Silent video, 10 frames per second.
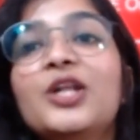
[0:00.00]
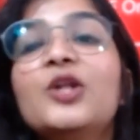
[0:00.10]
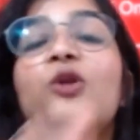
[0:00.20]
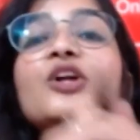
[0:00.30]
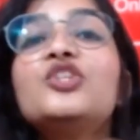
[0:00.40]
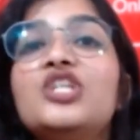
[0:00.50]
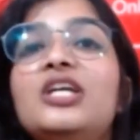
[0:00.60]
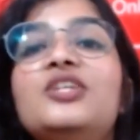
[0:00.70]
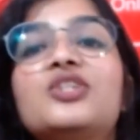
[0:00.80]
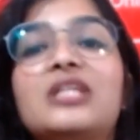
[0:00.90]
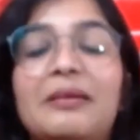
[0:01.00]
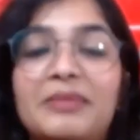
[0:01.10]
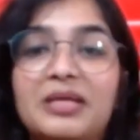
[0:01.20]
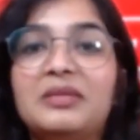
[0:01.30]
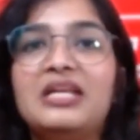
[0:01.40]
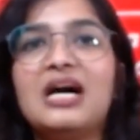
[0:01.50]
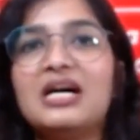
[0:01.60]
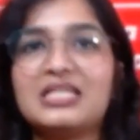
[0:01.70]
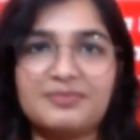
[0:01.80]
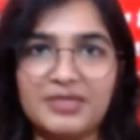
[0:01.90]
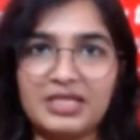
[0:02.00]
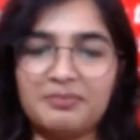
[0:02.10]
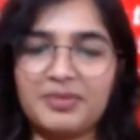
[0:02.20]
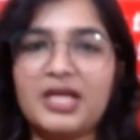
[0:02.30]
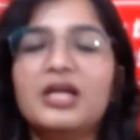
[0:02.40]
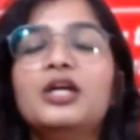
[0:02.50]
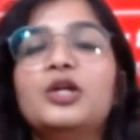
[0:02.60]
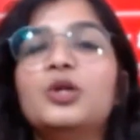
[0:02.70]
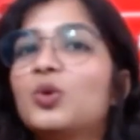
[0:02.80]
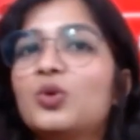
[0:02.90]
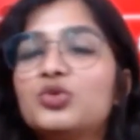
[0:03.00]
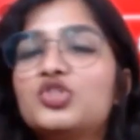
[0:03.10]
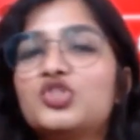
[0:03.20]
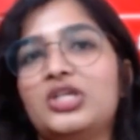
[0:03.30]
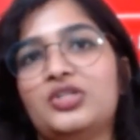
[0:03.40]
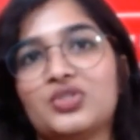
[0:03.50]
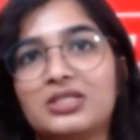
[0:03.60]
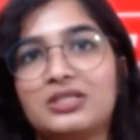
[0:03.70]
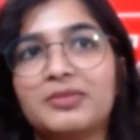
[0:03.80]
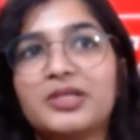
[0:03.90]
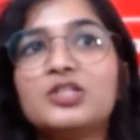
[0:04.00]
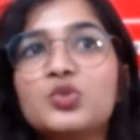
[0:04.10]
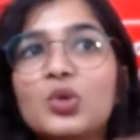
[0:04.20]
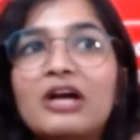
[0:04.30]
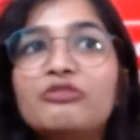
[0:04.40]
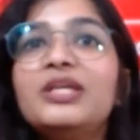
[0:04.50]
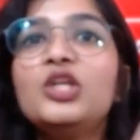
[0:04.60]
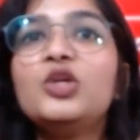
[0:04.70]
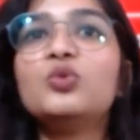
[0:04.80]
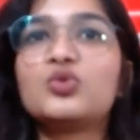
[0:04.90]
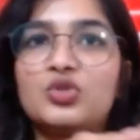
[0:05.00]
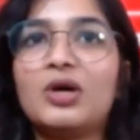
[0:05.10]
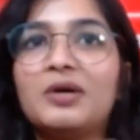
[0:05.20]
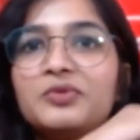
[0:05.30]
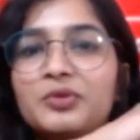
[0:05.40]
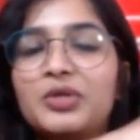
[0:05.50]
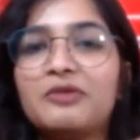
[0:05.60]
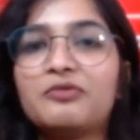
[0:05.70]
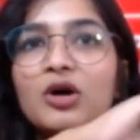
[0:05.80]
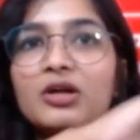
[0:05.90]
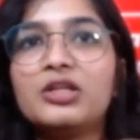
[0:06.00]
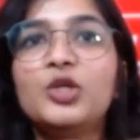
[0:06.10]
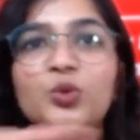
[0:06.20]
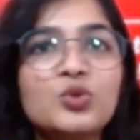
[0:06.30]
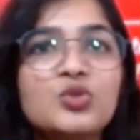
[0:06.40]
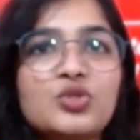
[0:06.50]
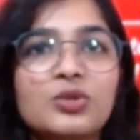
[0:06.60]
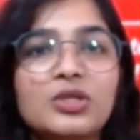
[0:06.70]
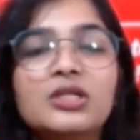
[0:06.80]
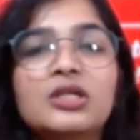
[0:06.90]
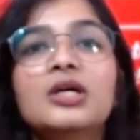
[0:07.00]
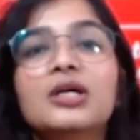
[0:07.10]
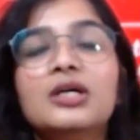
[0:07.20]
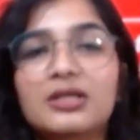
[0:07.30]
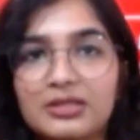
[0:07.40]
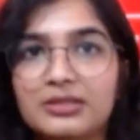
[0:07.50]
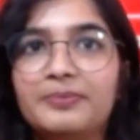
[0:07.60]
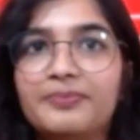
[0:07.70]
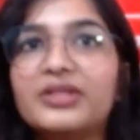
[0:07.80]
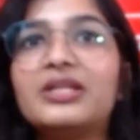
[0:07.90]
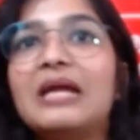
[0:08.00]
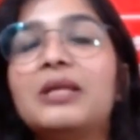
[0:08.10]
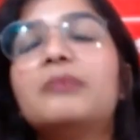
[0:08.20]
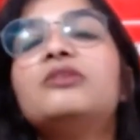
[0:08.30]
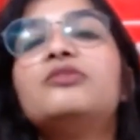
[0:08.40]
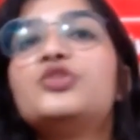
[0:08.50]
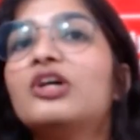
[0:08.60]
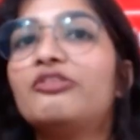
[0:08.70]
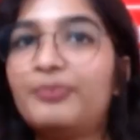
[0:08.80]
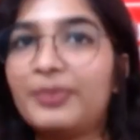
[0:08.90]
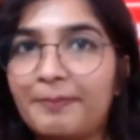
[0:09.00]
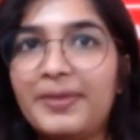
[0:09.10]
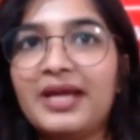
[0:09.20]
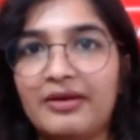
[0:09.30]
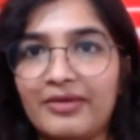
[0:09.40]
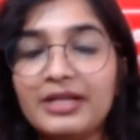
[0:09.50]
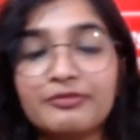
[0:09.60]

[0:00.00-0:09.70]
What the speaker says: Do not change your timetable last minute, babe. Don't change it because you have been used. You would have gotten used to the timetable which you have prepared, right?